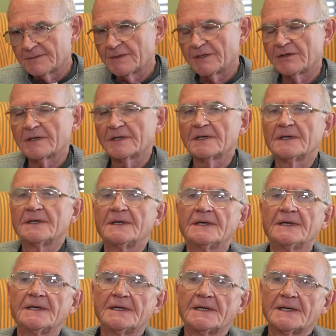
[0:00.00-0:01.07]
America.
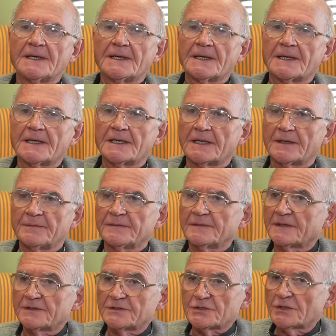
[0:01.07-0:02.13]

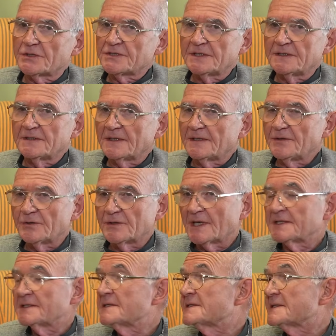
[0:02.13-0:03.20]
The church in the
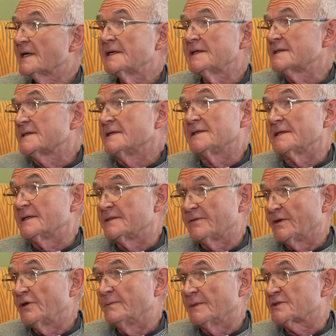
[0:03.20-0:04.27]
United States is
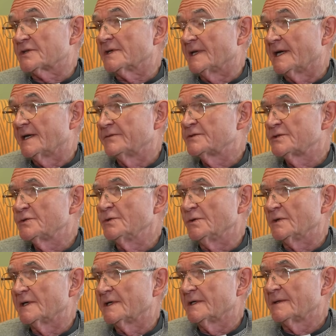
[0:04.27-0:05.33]
very much alive
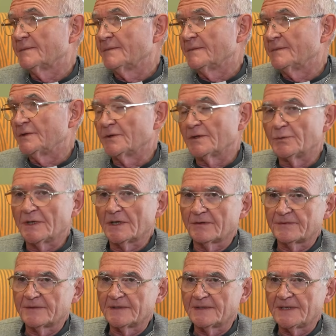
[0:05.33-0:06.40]
too. You know, we
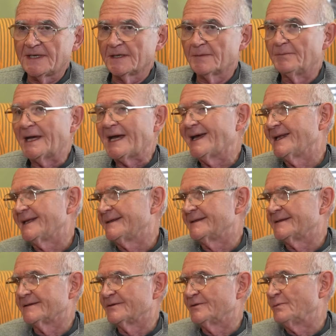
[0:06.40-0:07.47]
often hear bad
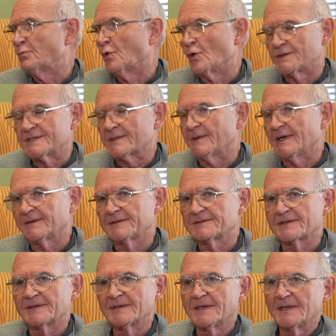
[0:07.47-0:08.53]
reports about
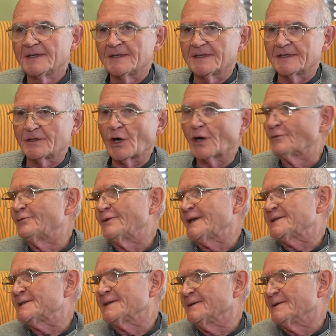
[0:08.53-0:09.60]

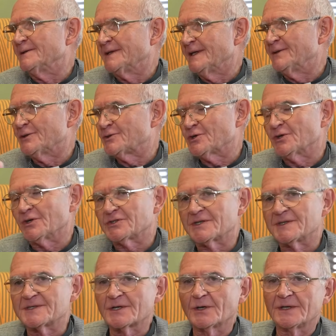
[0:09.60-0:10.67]
conflict in the church
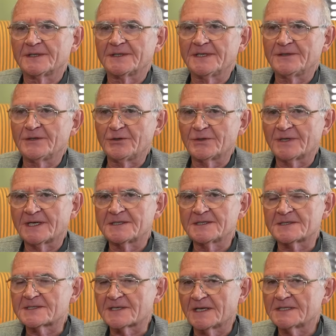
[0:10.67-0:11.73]
and so on in the
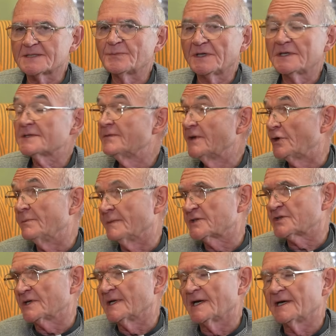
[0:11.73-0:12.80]
United States, but it's very
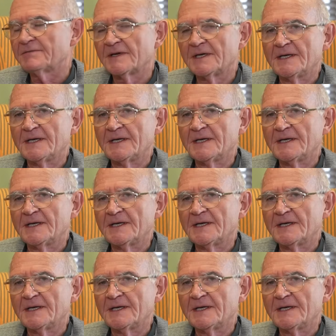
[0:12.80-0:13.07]
much alive.